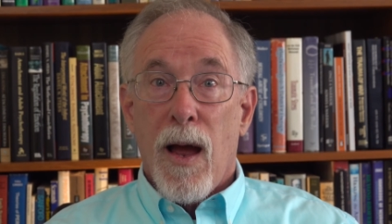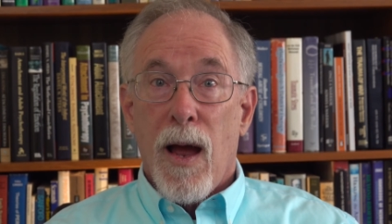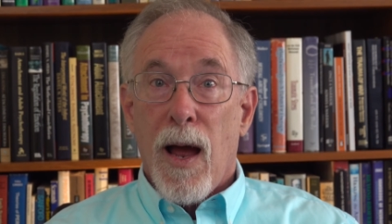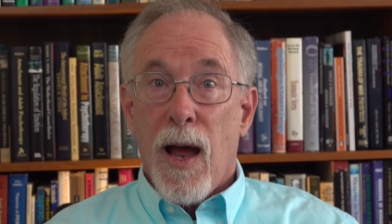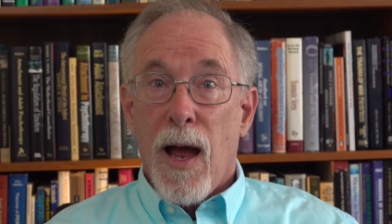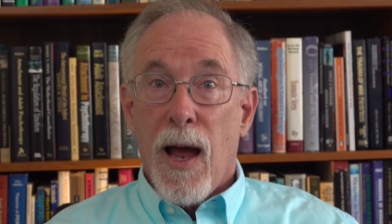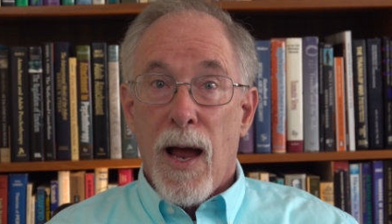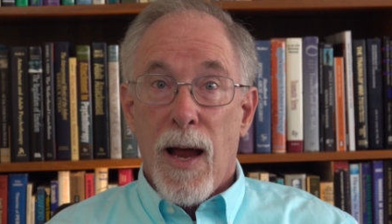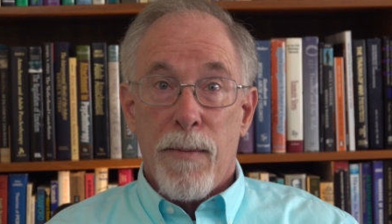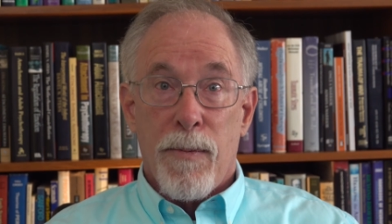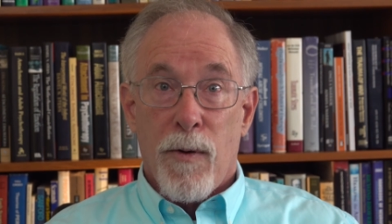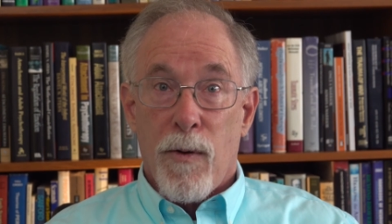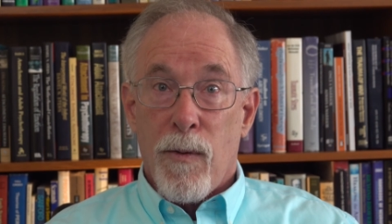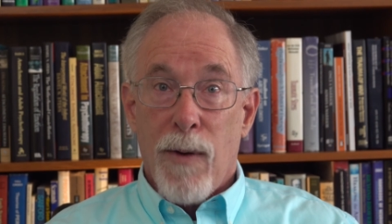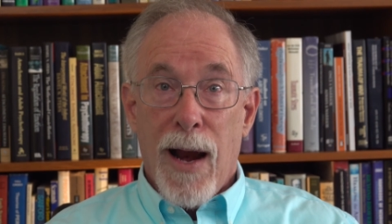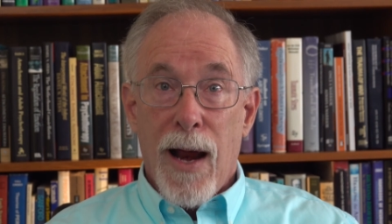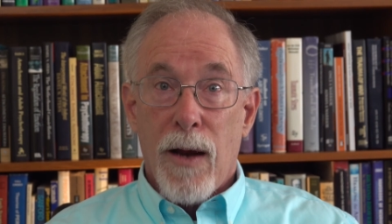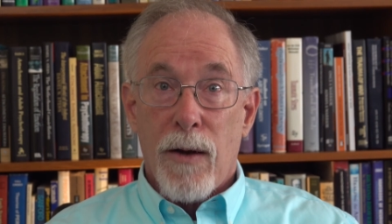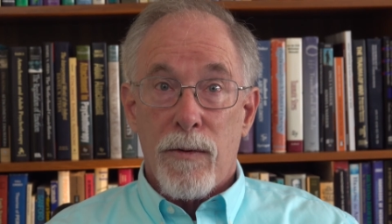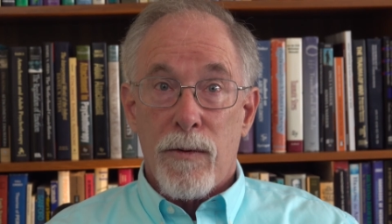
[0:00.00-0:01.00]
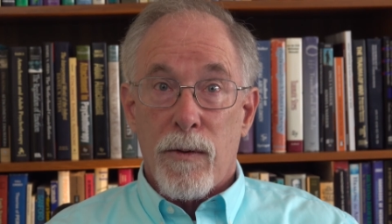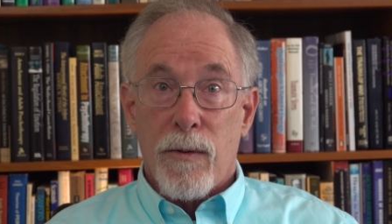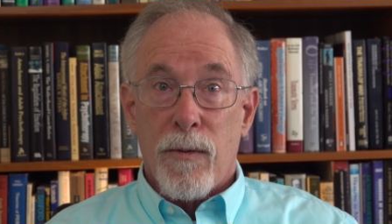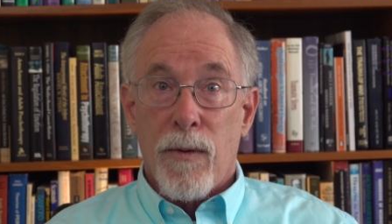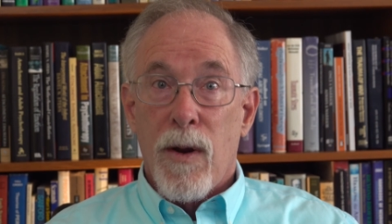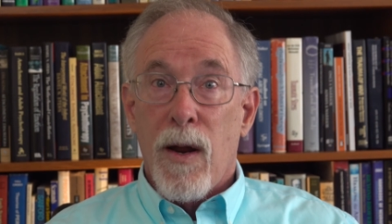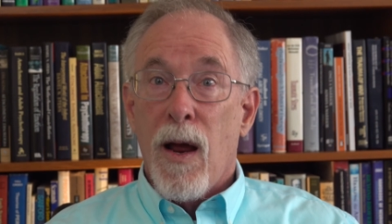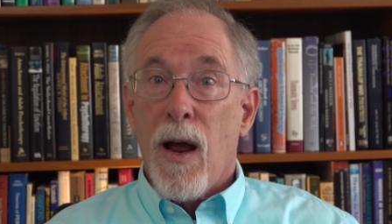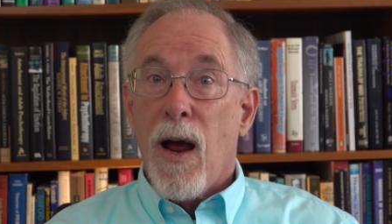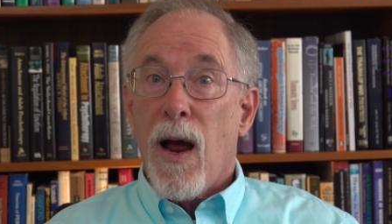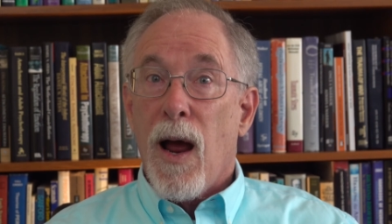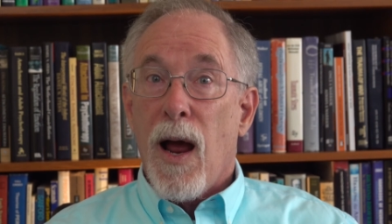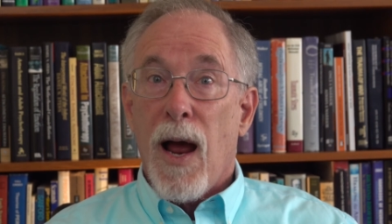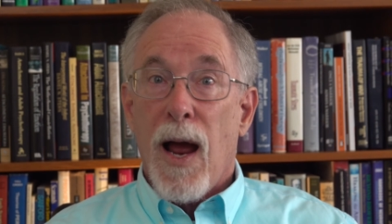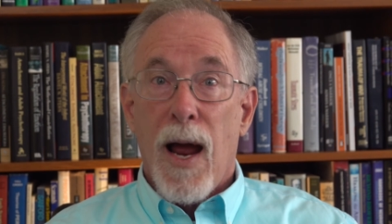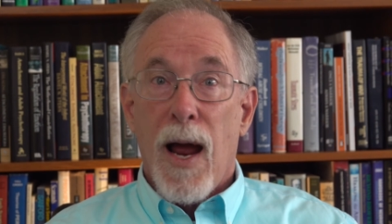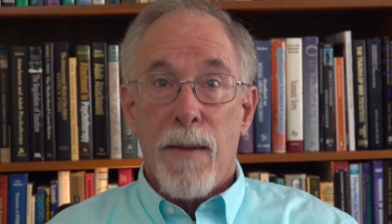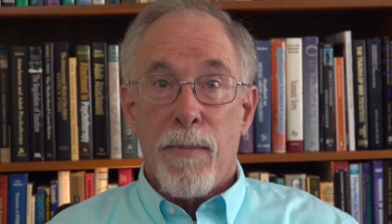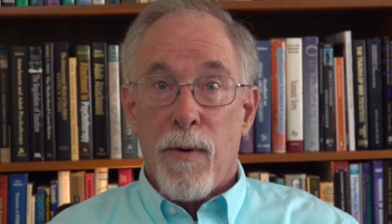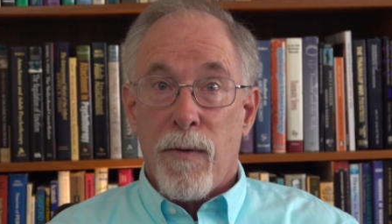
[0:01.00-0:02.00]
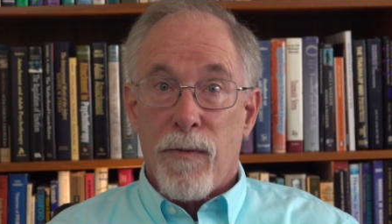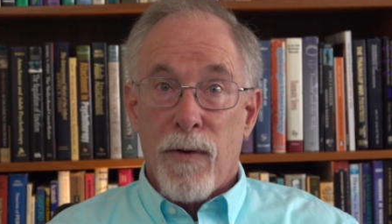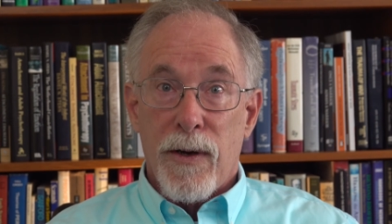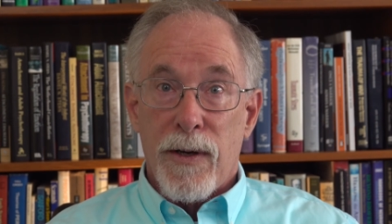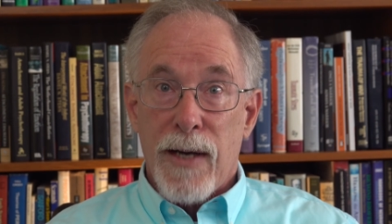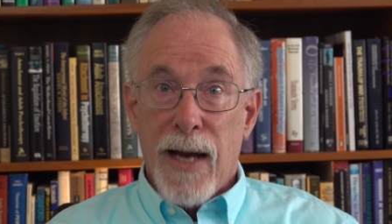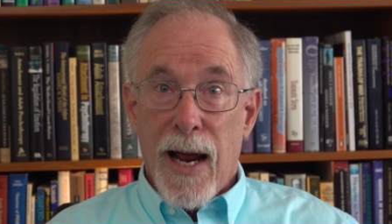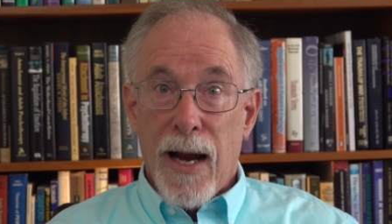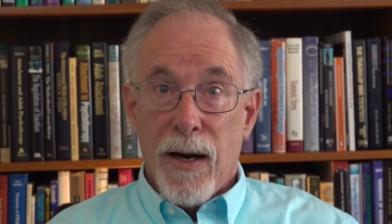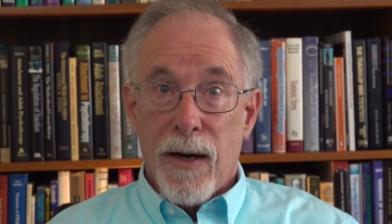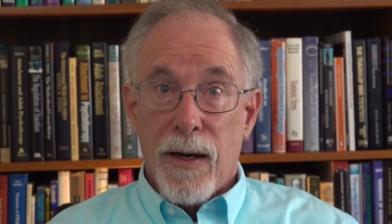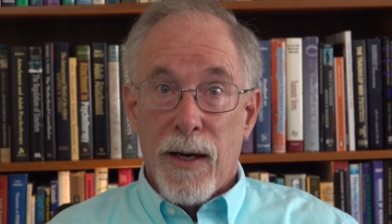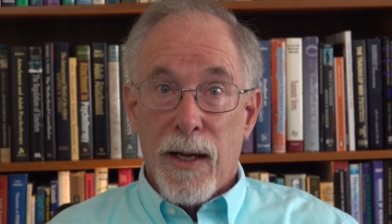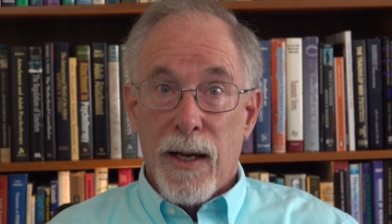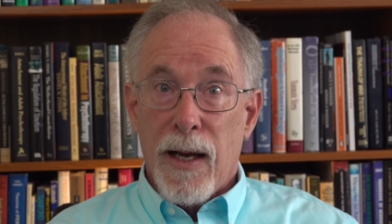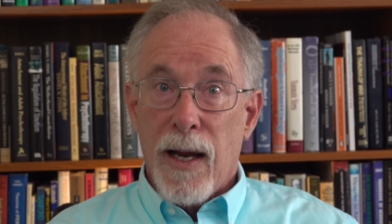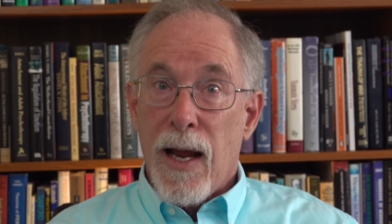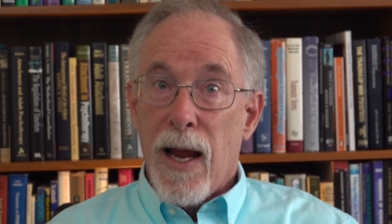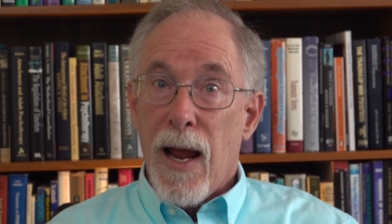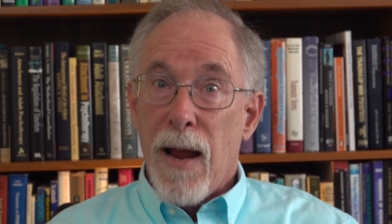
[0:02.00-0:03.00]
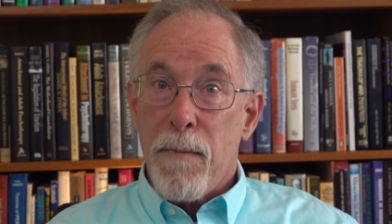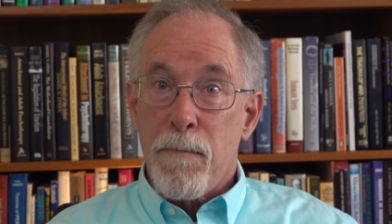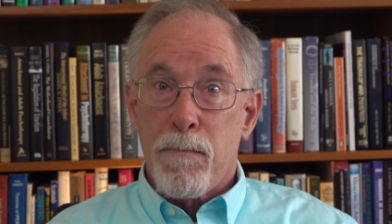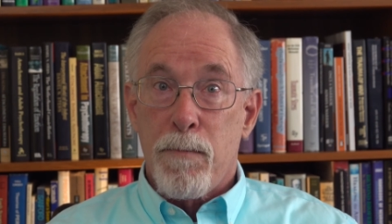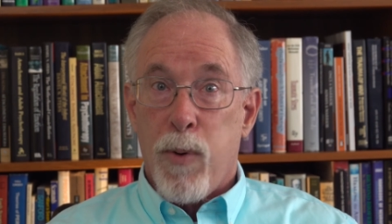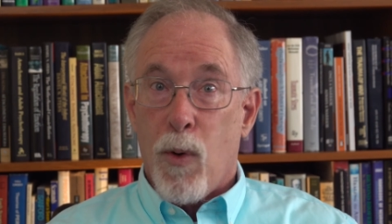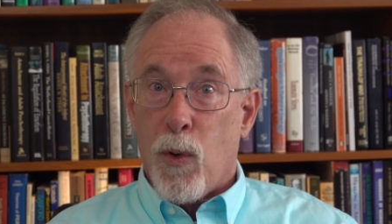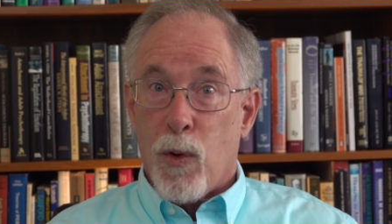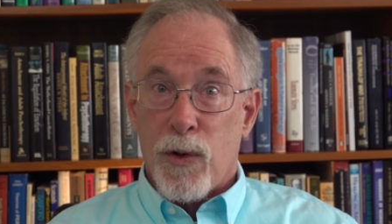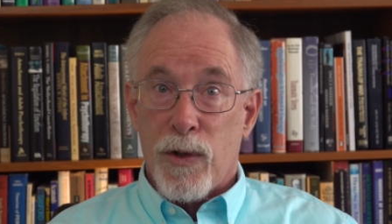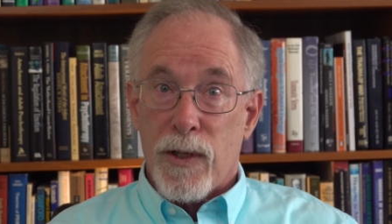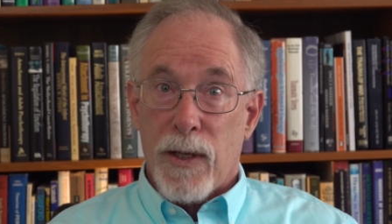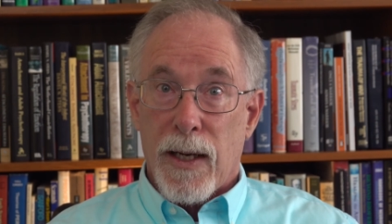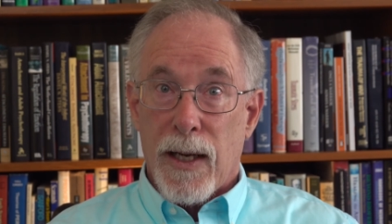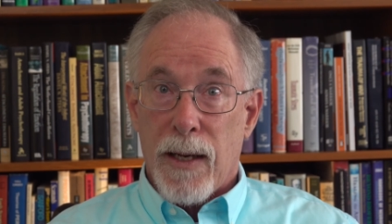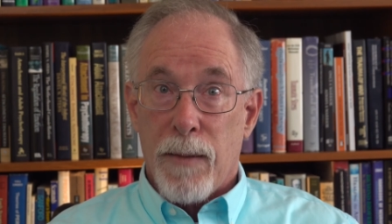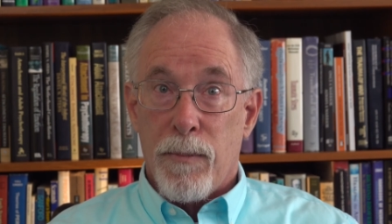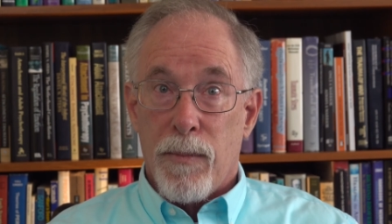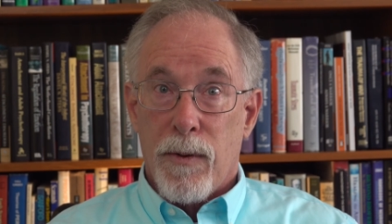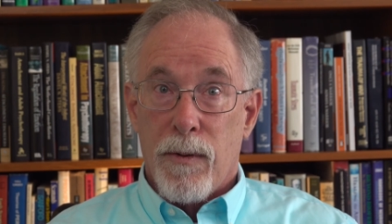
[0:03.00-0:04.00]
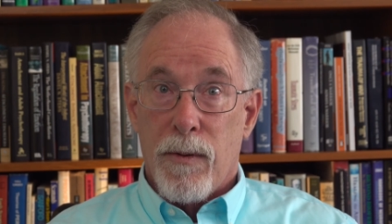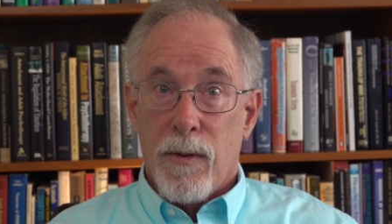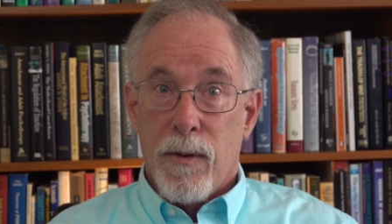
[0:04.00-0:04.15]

hyperarousal, hypofrontality, and poor sleep.